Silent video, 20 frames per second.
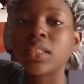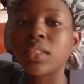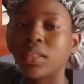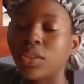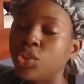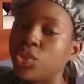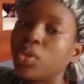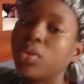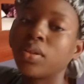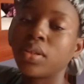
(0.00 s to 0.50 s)

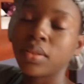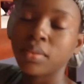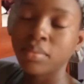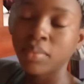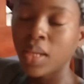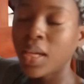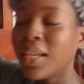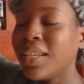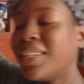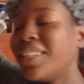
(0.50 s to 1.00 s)
junk.
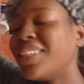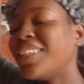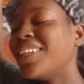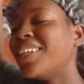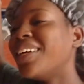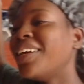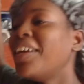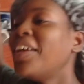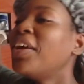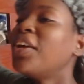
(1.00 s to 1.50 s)

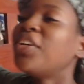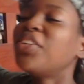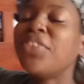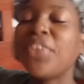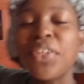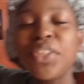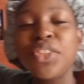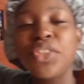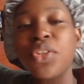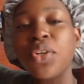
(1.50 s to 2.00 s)

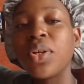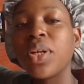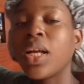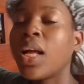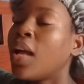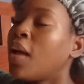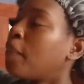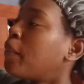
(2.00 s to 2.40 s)
Not junk. My